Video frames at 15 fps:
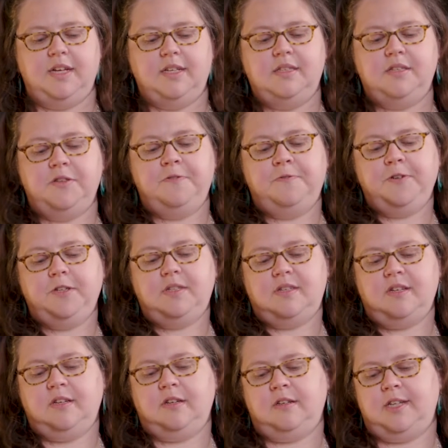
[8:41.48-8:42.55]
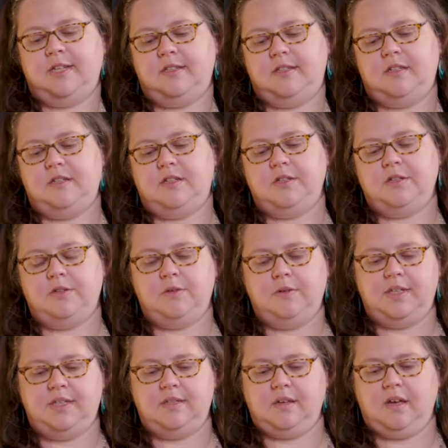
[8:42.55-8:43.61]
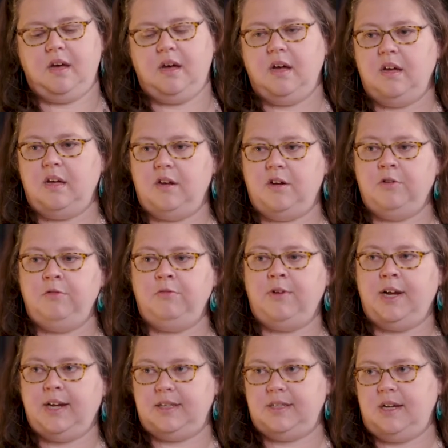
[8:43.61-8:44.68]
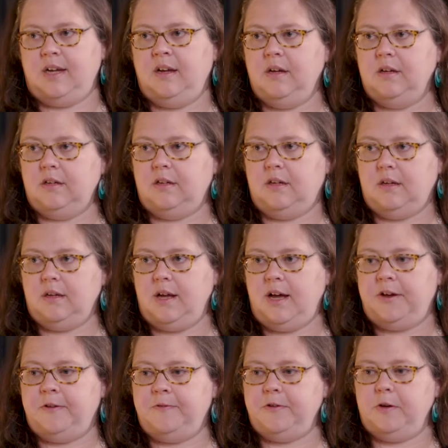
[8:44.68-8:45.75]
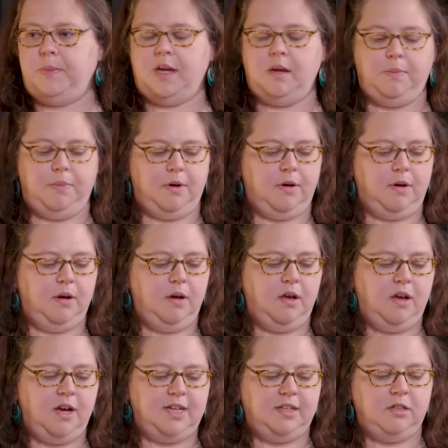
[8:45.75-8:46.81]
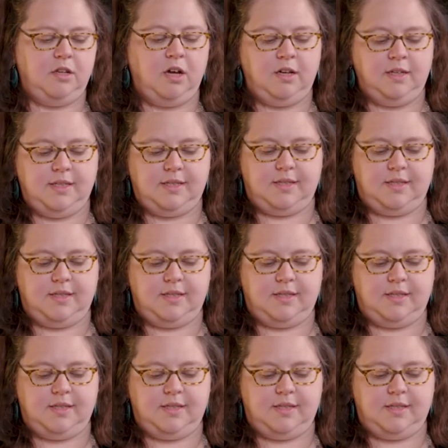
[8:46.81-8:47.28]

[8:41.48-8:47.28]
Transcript: So the first thing you need to do is cut a rectangle out of your paper, a long,